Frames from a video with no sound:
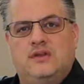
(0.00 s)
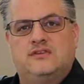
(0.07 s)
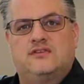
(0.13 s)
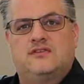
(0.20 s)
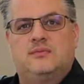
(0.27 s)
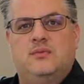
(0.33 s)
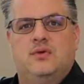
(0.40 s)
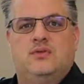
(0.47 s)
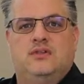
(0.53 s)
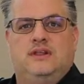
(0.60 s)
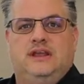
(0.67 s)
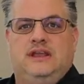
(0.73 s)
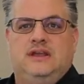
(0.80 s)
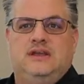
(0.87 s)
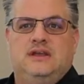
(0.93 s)
runs
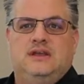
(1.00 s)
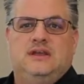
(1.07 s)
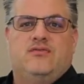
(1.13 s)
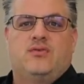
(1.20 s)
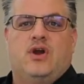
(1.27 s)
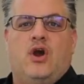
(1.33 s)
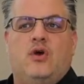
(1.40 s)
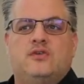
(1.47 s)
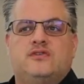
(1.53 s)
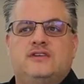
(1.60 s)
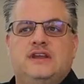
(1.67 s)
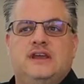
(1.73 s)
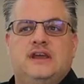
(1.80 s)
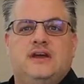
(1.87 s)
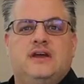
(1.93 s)
smoothly. If we're
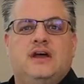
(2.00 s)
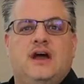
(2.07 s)
hosting